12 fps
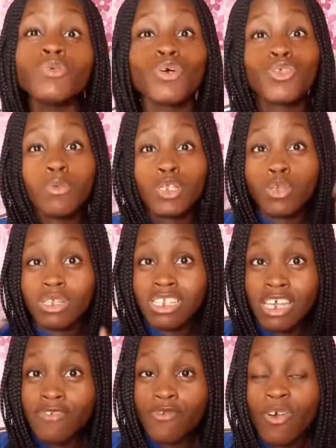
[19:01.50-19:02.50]
wants to be
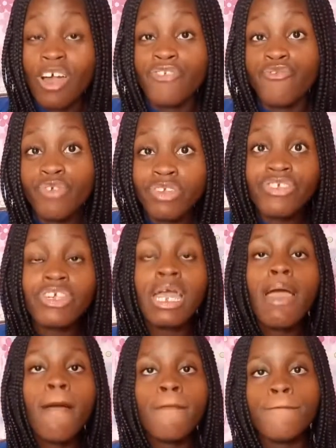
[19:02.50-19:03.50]
successful and rich,
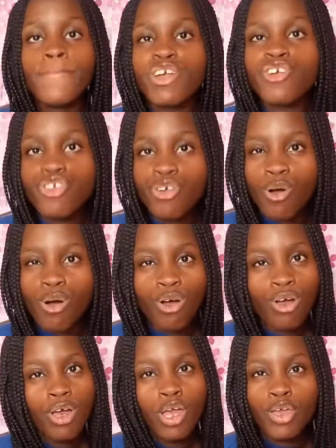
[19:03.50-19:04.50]
make sure
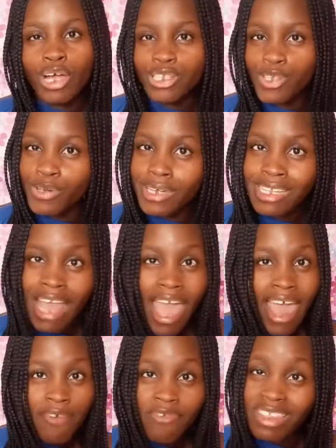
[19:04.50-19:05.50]
you're doing
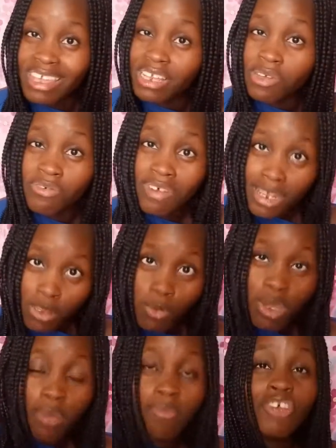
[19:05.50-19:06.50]
everything the right
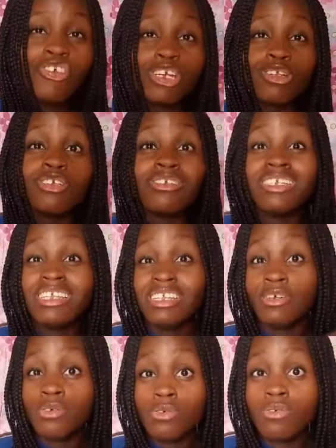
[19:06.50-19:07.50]
way. Make sure you're not doing
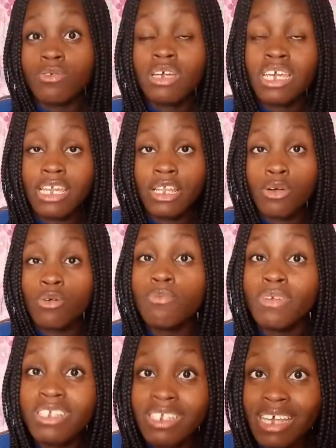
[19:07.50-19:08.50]
illegal
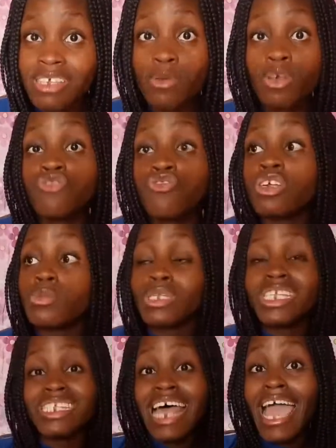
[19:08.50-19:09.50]
business. Because trust me,
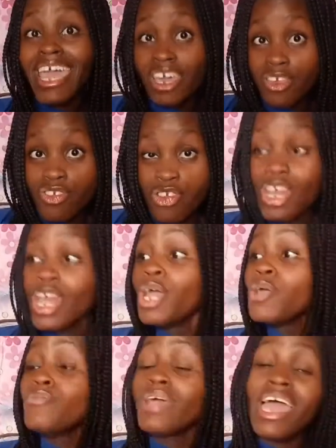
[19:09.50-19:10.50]
this is that age
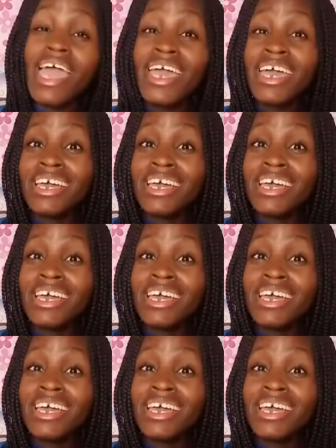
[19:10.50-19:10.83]
where